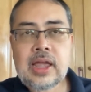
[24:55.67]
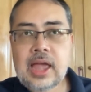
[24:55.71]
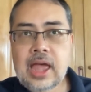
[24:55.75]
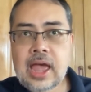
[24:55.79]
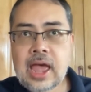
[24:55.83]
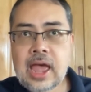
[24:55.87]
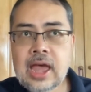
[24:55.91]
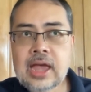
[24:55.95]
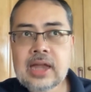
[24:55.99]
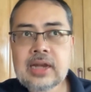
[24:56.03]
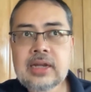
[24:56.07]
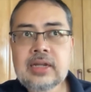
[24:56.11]

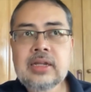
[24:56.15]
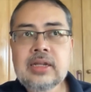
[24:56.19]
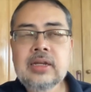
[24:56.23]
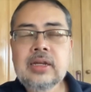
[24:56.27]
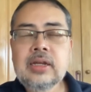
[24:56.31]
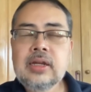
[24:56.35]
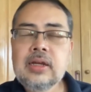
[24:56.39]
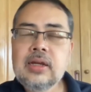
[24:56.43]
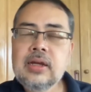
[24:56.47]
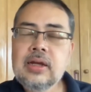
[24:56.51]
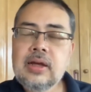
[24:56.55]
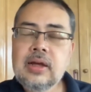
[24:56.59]
and
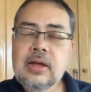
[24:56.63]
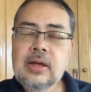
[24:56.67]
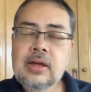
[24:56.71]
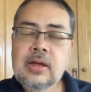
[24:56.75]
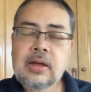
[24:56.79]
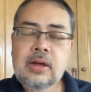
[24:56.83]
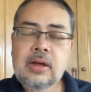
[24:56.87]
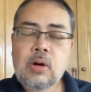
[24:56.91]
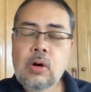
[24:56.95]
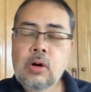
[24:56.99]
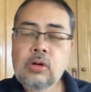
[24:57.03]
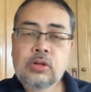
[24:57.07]

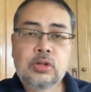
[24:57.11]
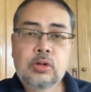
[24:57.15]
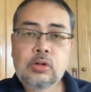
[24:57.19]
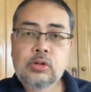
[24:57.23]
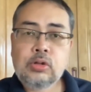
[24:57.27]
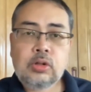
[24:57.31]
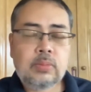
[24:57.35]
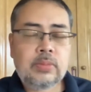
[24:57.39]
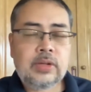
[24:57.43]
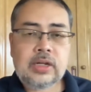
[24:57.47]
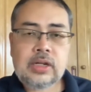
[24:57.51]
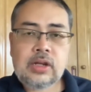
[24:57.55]
or
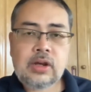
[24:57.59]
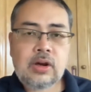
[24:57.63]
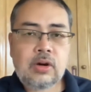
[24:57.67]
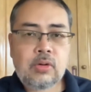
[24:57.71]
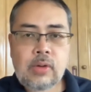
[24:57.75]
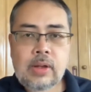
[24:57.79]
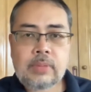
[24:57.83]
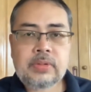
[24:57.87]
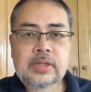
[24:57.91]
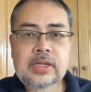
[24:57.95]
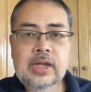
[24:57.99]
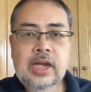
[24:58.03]
social media or
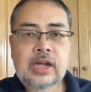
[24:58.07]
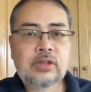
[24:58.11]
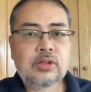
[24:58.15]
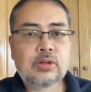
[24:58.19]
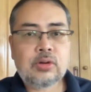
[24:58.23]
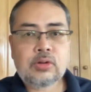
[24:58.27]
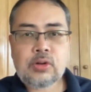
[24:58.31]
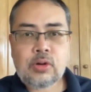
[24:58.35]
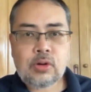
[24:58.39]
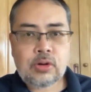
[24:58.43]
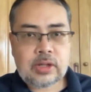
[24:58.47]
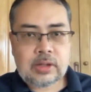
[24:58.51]
websites
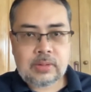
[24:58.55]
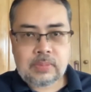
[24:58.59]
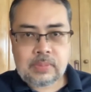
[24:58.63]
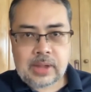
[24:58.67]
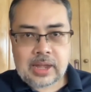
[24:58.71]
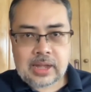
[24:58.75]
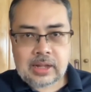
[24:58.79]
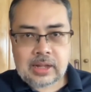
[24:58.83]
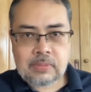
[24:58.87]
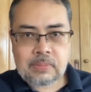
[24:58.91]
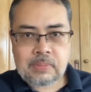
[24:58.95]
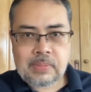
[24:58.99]
or your
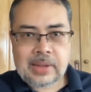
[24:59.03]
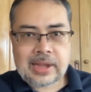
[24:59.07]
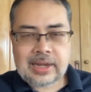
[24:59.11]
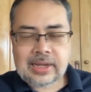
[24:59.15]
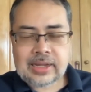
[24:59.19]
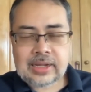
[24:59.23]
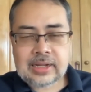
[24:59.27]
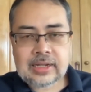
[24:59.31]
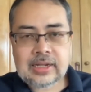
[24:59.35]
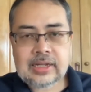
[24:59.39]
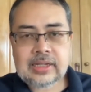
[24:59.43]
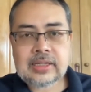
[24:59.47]
email,
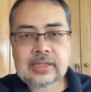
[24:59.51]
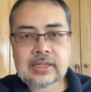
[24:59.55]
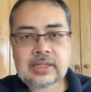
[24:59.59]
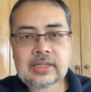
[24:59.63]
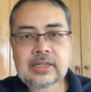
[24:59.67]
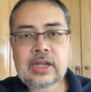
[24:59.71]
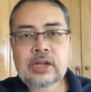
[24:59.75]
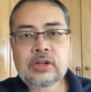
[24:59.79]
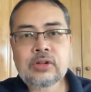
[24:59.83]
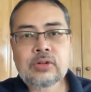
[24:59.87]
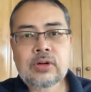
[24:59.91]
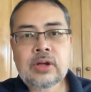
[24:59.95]
mailing list,
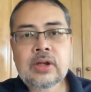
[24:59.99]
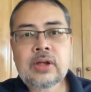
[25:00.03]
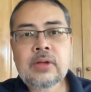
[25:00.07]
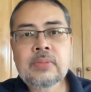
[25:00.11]
etc.